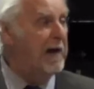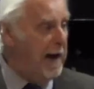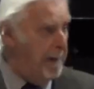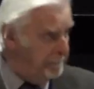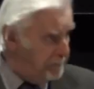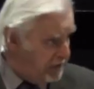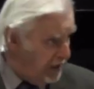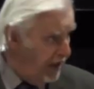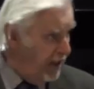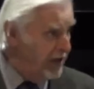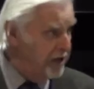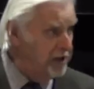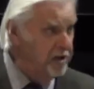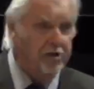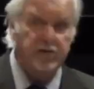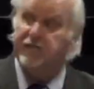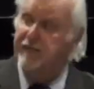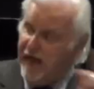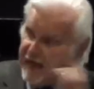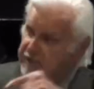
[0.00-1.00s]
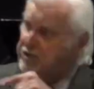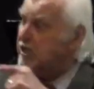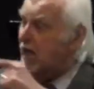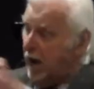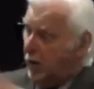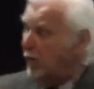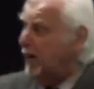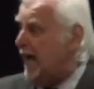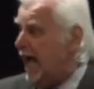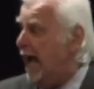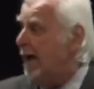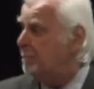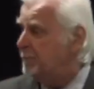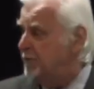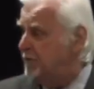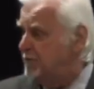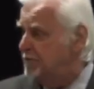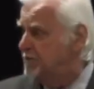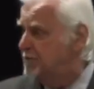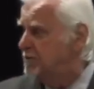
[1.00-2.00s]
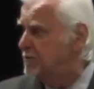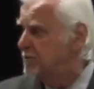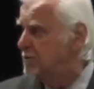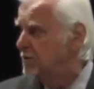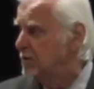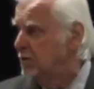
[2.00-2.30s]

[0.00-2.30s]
I'm telling you that's how it happens.